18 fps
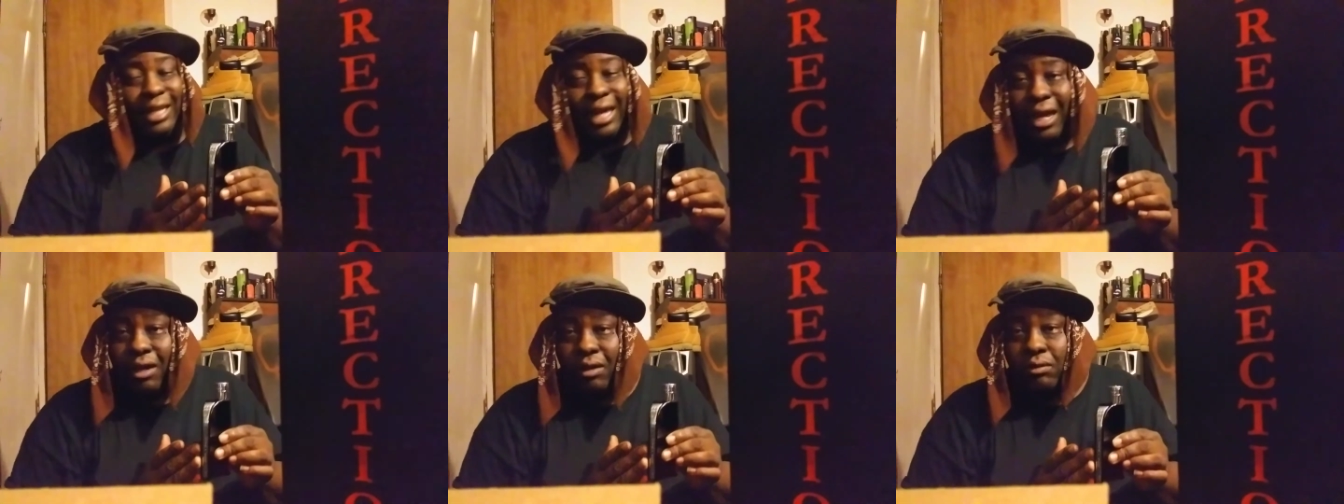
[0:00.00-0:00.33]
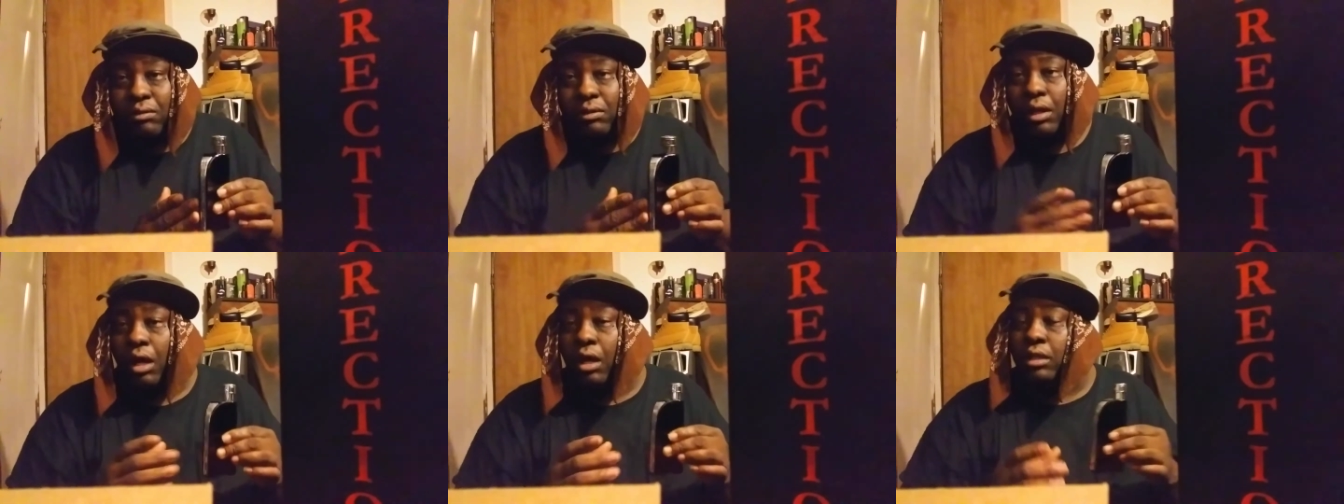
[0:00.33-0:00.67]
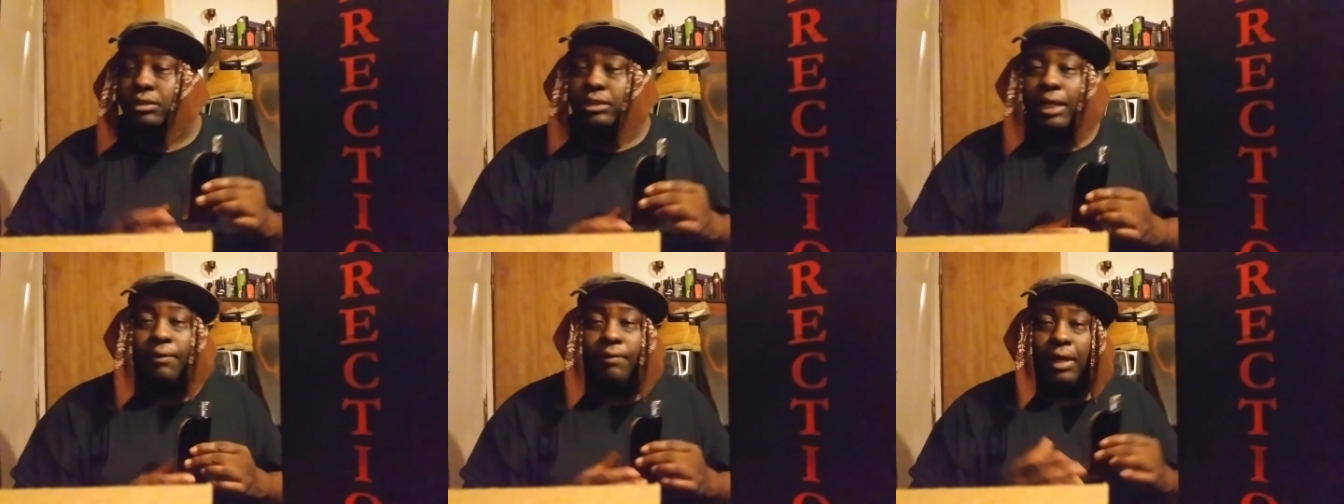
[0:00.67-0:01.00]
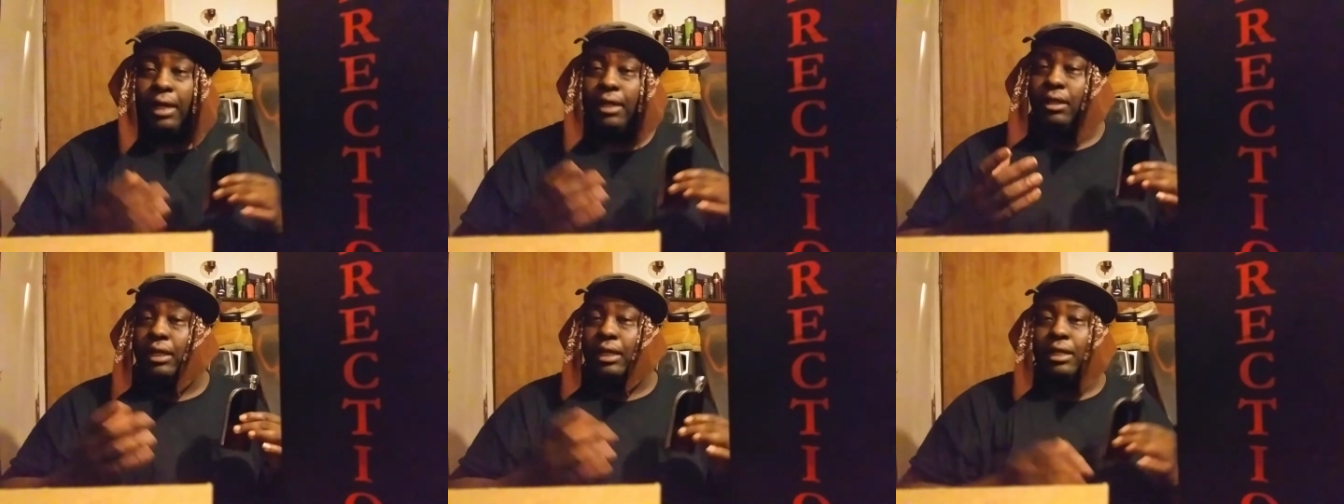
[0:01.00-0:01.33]
now,
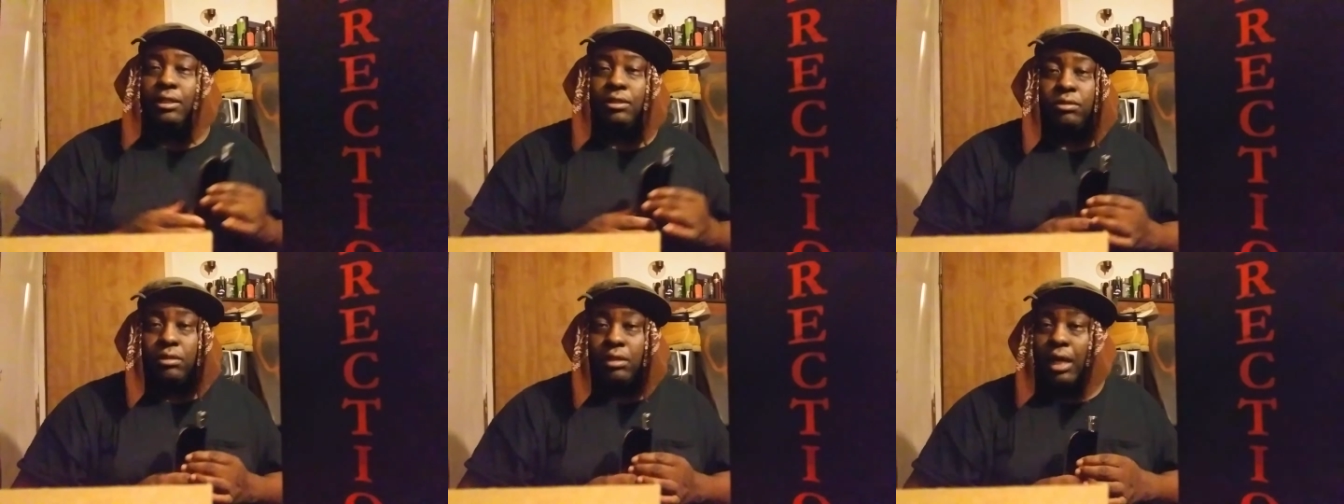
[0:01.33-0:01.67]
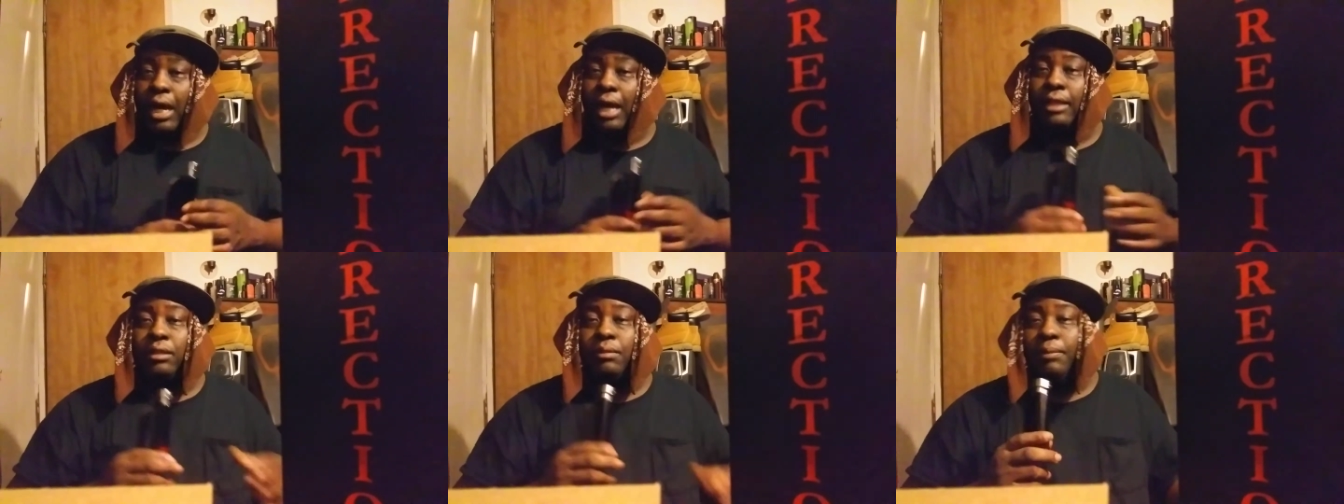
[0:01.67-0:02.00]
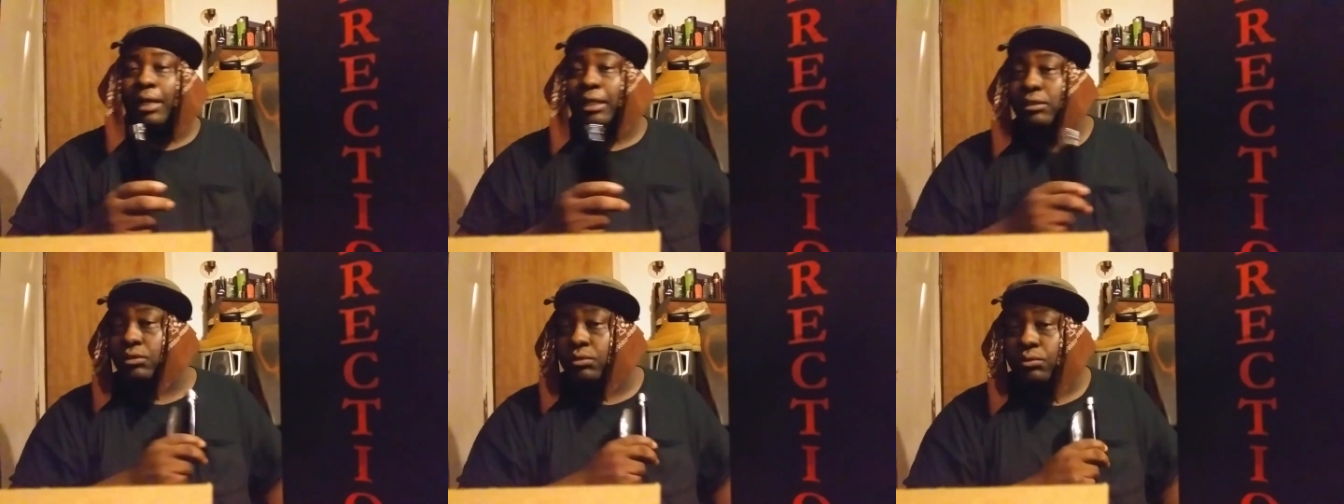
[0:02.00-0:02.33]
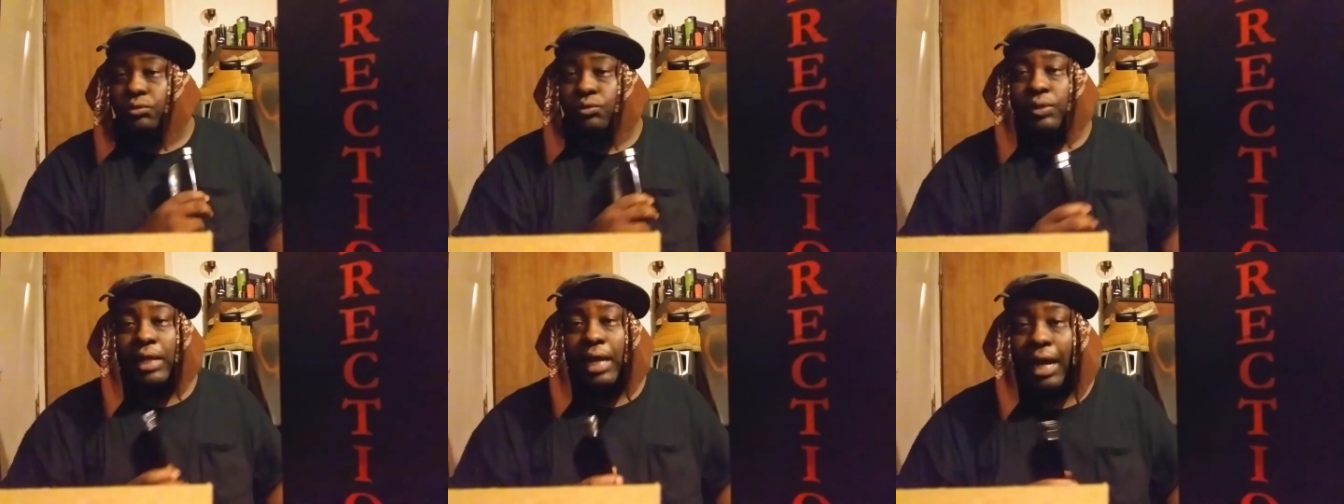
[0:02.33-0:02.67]
longevity ain't an issue because after about two,
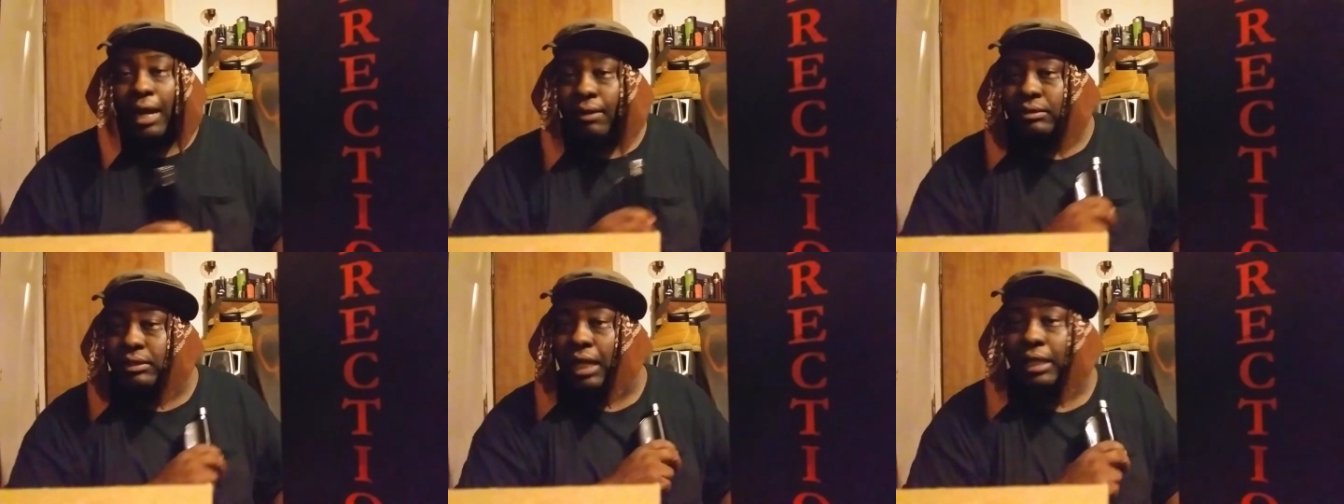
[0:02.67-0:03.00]
three hours,